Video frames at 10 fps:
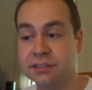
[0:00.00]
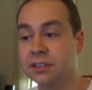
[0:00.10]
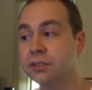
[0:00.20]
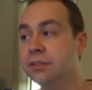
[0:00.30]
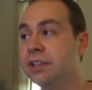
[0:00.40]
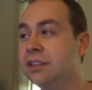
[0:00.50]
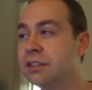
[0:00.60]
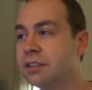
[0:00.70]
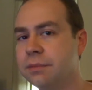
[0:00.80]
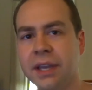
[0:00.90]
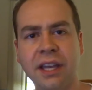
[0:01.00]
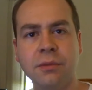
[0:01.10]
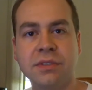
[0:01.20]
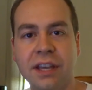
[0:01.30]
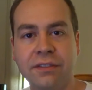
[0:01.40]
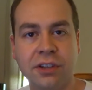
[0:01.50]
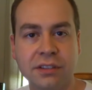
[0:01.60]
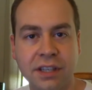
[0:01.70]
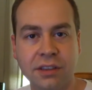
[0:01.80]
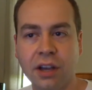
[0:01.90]
So either the demand was heavier
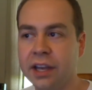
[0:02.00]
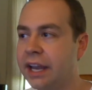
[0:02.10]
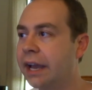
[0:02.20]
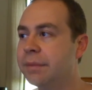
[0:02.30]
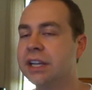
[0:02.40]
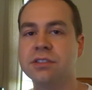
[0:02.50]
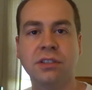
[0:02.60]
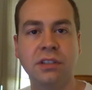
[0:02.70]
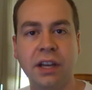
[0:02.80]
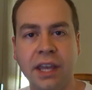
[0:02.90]
than they thought, I'm not sure.